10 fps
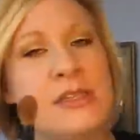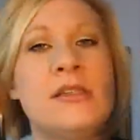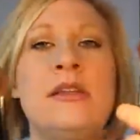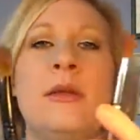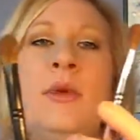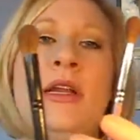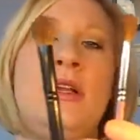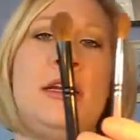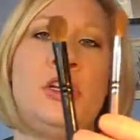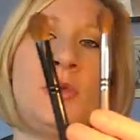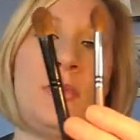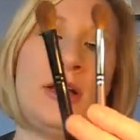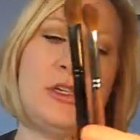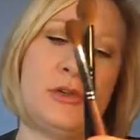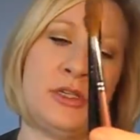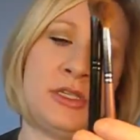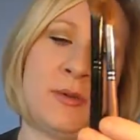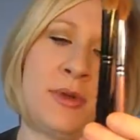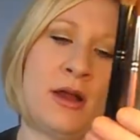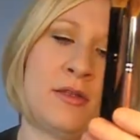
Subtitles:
is the limited edition brush, so I'll just compare